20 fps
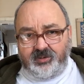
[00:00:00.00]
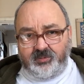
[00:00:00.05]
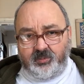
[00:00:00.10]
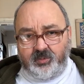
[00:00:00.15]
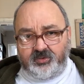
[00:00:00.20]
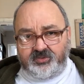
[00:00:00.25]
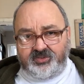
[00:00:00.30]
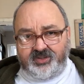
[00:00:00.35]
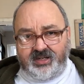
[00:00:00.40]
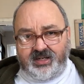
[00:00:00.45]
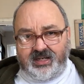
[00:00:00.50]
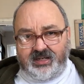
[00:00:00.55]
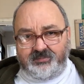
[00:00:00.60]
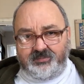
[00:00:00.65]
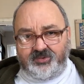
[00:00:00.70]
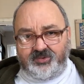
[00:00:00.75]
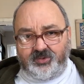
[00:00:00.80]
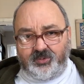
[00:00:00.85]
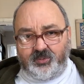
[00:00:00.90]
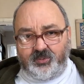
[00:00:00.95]
what's going to
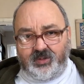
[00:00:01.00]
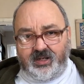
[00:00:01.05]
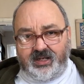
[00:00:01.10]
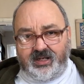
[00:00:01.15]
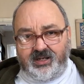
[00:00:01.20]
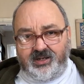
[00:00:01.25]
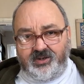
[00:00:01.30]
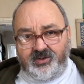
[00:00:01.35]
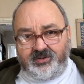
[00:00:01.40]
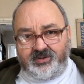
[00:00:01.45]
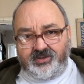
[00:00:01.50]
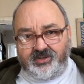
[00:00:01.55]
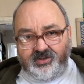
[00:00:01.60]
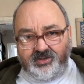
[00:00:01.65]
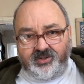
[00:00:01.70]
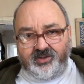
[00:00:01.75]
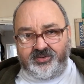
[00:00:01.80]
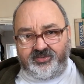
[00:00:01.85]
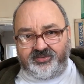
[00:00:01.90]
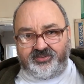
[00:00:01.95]
happen to our
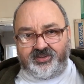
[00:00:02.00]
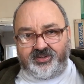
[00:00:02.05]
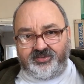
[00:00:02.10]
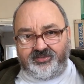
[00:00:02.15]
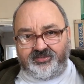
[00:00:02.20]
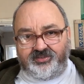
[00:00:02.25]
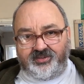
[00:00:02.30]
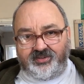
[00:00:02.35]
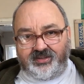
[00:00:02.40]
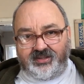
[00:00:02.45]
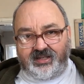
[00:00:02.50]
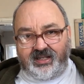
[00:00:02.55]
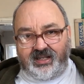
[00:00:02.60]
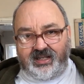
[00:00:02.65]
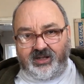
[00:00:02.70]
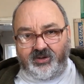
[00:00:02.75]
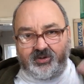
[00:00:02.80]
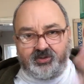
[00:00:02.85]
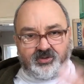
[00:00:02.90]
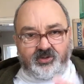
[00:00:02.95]
nurses and
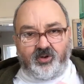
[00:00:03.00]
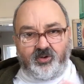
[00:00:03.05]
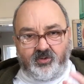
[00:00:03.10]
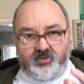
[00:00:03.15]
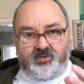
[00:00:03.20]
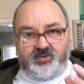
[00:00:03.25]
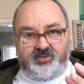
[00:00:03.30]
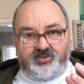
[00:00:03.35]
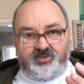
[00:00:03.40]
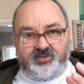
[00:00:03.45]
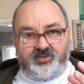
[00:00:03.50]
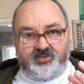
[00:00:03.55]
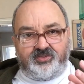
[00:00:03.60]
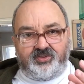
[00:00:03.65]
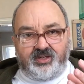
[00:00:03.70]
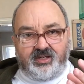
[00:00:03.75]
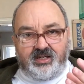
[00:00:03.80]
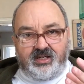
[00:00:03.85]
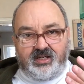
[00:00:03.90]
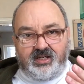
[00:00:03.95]
our
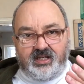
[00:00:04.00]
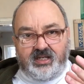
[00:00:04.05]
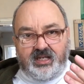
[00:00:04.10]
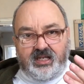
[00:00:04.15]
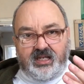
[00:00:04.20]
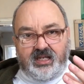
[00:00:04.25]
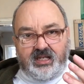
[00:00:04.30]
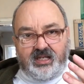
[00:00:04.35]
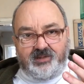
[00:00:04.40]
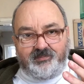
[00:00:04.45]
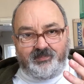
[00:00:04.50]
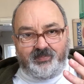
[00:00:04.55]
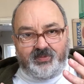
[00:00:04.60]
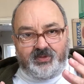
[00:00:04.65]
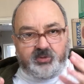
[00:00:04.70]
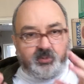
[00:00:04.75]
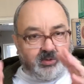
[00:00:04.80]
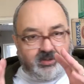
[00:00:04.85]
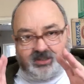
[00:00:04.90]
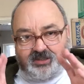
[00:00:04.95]
doctors um,
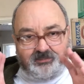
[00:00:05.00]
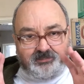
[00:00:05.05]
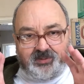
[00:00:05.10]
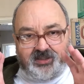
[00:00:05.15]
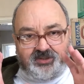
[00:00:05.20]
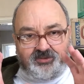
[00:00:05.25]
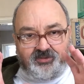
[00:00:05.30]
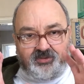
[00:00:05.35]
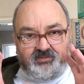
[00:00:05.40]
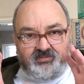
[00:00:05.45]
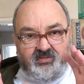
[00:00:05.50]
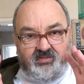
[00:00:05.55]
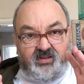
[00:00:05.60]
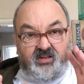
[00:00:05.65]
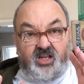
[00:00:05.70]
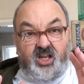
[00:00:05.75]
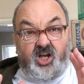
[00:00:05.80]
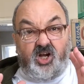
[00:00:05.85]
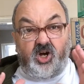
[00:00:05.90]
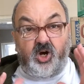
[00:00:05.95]
who are going to be
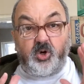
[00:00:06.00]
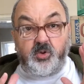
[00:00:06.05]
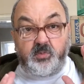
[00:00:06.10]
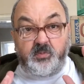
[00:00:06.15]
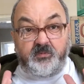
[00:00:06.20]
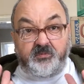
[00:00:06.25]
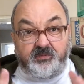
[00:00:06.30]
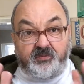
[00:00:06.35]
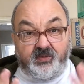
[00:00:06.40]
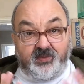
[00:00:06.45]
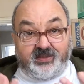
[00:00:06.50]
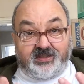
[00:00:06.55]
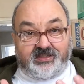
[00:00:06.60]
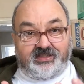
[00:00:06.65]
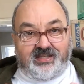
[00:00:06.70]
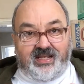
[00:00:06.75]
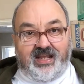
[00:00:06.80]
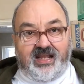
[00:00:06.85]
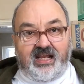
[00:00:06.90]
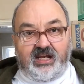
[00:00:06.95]
hopefully
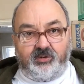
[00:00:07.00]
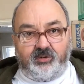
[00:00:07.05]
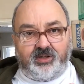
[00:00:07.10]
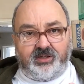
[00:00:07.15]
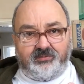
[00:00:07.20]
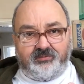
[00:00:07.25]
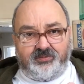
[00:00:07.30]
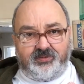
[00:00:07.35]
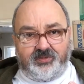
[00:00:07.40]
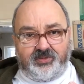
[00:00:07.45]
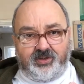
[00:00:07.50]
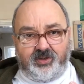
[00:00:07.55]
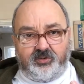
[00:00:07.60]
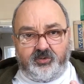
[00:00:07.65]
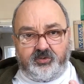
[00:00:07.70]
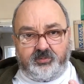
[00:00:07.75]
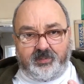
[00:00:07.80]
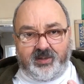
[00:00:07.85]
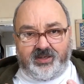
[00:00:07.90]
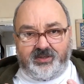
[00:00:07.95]
caring for
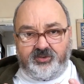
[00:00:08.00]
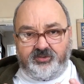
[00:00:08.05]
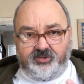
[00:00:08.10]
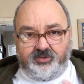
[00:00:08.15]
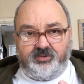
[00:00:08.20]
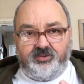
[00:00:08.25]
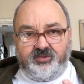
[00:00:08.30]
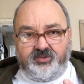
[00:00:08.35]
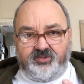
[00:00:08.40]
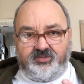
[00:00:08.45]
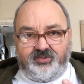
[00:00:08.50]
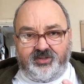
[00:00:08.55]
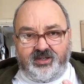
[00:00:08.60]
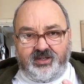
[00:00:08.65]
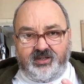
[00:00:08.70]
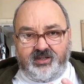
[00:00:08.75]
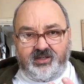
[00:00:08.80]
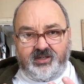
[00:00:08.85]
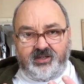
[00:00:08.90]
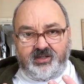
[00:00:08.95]
those patients,
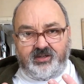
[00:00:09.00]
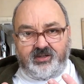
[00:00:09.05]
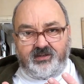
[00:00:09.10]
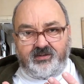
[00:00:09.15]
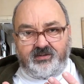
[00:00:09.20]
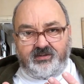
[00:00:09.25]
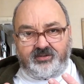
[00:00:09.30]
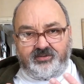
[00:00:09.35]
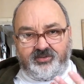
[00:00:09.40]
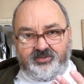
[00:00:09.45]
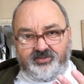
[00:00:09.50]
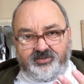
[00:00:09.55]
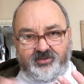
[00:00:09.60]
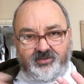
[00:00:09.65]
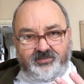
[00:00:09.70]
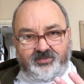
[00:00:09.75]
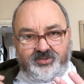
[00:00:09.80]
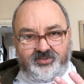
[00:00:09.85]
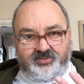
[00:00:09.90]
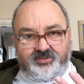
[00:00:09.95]
yeah? because
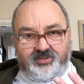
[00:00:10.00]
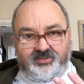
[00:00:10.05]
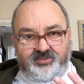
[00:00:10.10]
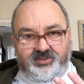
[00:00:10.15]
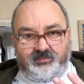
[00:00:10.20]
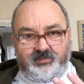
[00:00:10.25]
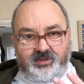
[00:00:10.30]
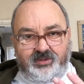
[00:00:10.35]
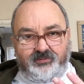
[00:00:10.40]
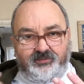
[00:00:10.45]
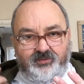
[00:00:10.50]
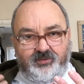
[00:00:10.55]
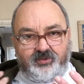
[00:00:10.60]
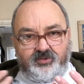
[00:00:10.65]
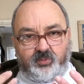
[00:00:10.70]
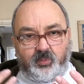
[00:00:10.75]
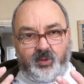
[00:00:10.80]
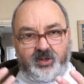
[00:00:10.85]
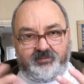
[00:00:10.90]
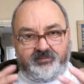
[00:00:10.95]
obviously some of the
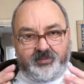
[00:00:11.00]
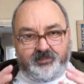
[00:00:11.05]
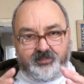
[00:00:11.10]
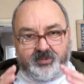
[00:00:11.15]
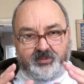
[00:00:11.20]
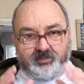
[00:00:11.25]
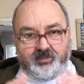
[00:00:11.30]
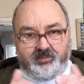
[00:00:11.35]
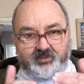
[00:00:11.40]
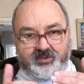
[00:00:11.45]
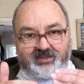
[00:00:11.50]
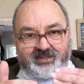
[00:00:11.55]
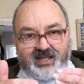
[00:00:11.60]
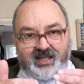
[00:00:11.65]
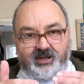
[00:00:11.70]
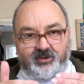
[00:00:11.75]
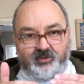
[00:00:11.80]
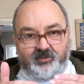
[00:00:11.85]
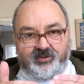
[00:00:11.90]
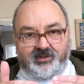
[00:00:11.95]
first wave are probably
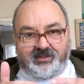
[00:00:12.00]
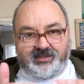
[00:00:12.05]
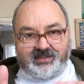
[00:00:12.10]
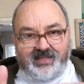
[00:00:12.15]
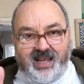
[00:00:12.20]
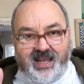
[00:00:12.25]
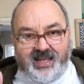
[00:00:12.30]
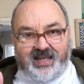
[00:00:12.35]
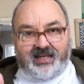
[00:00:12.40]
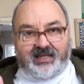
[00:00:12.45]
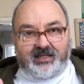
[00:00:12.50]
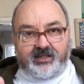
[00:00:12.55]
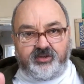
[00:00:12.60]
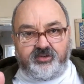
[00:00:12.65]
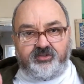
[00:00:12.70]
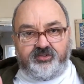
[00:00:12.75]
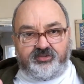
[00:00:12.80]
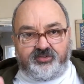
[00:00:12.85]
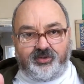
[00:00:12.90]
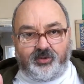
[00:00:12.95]
now dead.
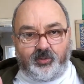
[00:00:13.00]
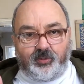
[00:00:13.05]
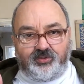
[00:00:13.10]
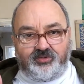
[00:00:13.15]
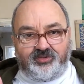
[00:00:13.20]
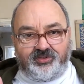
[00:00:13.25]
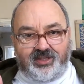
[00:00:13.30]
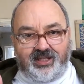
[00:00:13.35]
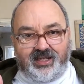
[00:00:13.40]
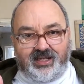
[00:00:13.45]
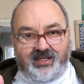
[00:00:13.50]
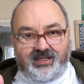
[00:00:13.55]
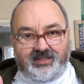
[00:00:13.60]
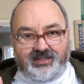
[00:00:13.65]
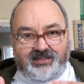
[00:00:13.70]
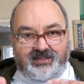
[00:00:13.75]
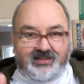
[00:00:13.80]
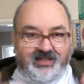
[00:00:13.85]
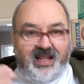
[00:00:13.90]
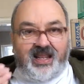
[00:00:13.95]
So as they're
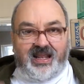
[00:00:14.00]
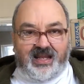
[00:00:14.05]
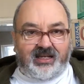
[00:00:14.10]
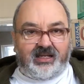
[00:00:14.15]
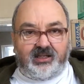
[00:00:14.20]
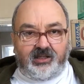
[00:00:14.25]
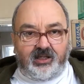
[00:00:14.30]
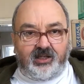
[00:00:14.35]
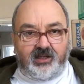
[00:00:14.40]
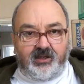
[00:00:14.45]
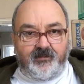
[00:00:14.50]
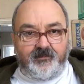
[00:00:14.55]
dead,